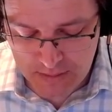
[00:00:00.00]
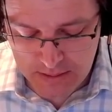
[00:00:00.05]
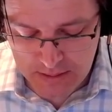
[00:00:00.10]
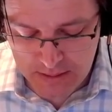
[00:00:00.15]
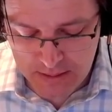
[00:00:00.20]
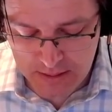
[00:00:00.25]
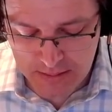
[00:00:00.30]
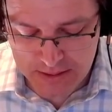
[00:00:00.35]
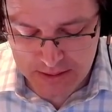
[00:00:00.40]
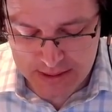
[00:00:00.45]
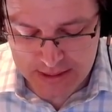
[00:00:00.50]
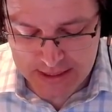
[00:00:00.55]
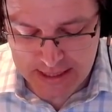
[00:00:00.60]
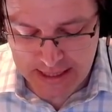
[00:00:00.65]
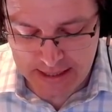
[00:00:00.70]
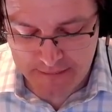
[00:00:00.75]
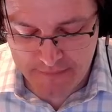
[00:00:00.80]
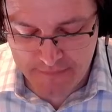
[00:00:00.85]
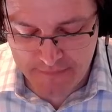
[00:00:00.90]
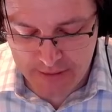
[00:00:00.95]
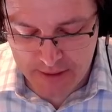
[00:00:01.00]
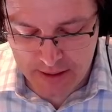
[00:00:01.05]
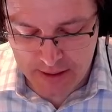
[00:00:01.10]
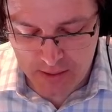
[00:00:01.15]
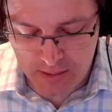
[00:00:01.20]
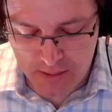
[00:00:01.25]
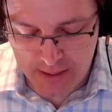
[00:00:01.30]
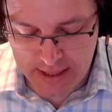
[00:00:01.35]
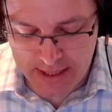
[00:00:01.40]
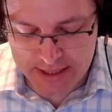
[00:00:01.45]
No, this is kind of
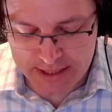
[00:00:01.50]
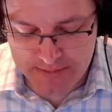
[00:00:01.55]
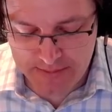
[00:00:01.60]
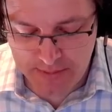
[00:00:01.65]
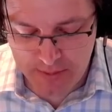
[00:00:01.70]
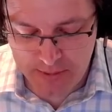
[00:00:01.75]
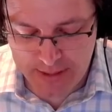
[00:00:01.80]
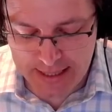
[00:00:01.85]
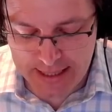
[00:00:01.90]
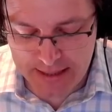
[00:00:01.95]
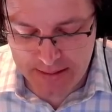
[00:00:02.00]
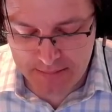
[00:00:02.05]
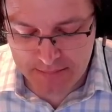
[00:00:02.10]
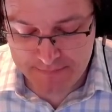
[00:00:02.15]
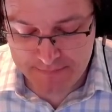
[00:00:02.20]
unorganized, but we'd get